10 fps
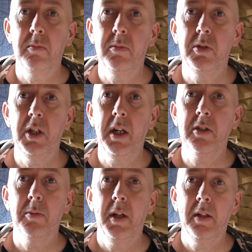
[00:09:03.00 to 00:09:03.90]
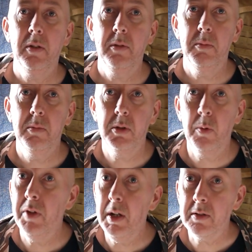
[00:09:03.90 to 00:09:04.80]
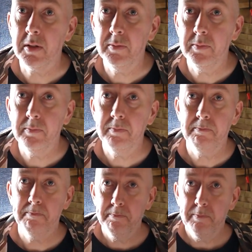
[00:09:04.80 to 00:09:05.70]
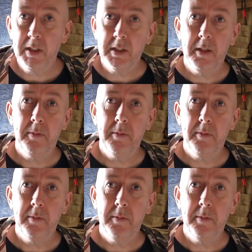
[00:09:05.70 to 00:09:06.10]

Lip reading: shedding some light on something else. Thanks, man.